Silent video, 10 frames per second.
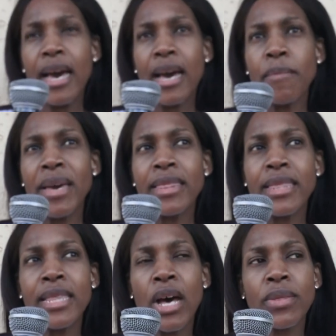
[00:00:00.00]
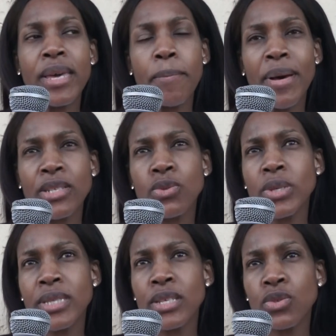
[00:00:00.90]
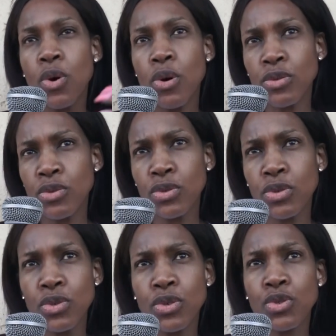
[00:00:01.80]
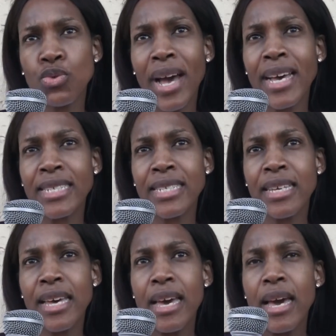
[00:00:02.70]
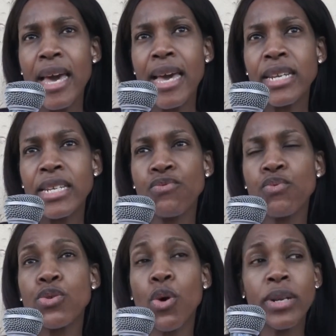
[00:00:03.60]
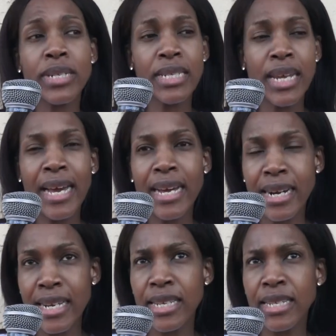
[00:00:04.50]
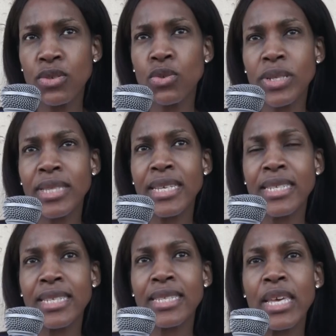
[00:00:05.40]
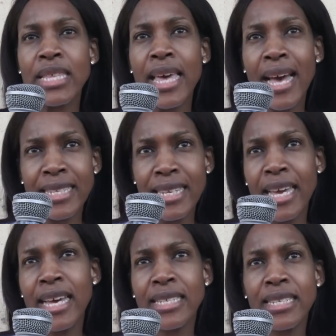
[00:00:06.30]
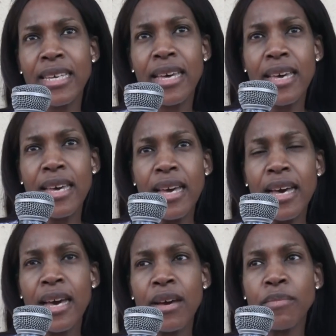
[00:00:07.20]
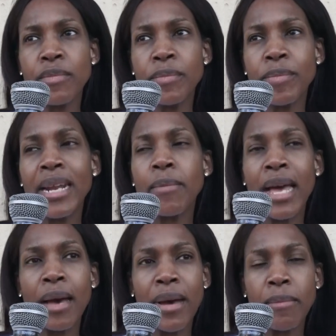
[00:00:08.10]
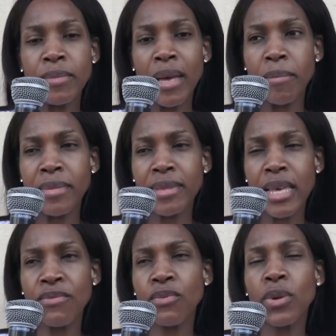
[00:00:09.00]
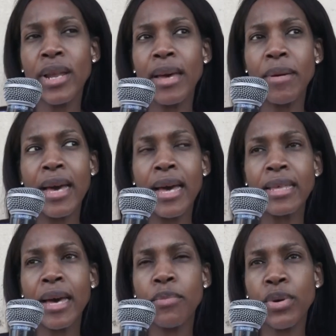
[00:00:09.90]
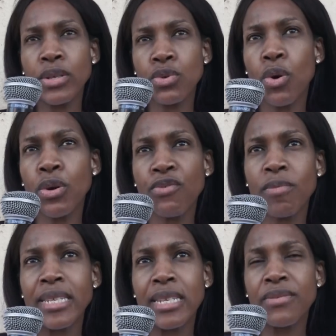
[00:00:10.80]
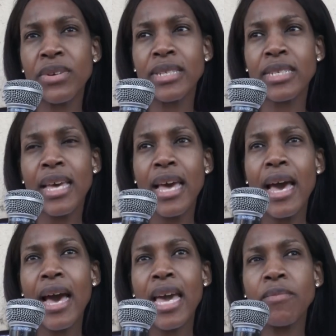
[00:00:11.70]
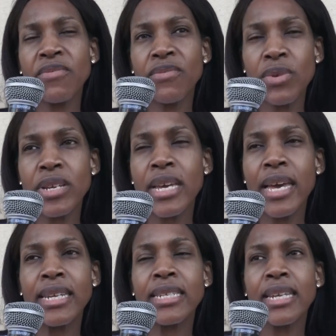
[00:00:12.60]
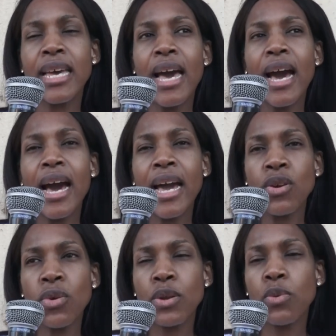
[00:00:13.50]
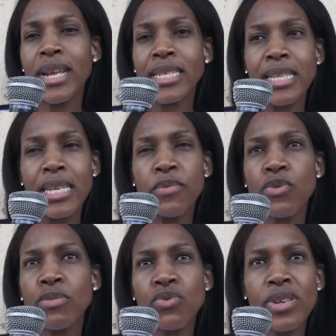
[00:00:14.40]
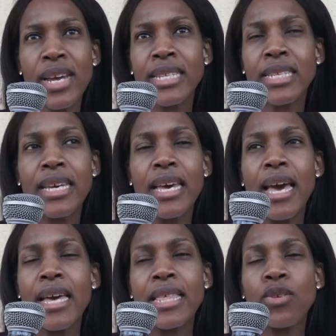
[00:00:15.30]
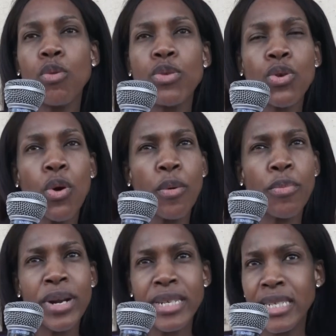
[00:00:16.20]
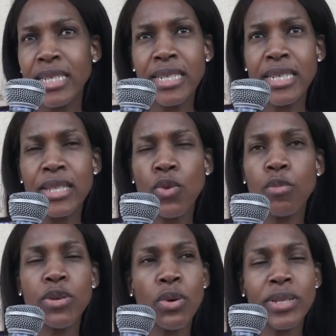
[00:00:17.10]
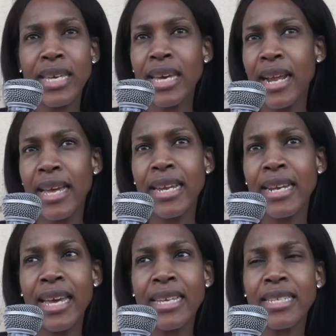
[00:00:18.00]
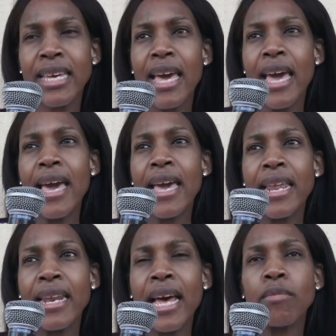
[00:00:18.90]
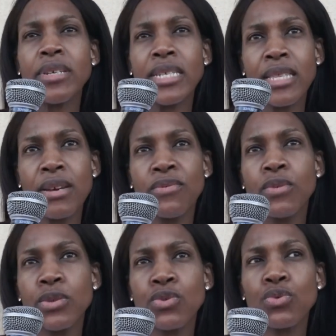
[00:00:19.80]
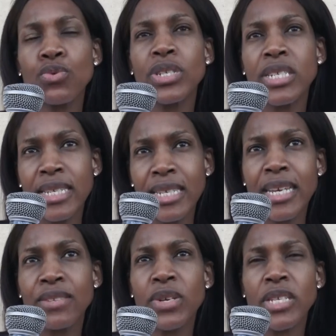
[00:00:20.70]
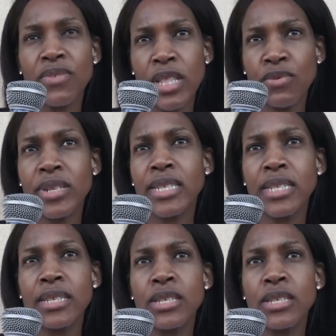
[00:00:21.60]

Um, and now they pass those things on to us. And if we don't agree to those things, they, they attack us. Um, but I'm, I'm, I'm, I'm thankful. I, I, I, praise God for my deliverance. I am free, and I know that when I sleep from tonight, there will be no oppression, there will be no terror at night. And I'm just thankful to, to Jesus Christ for his faithfulness.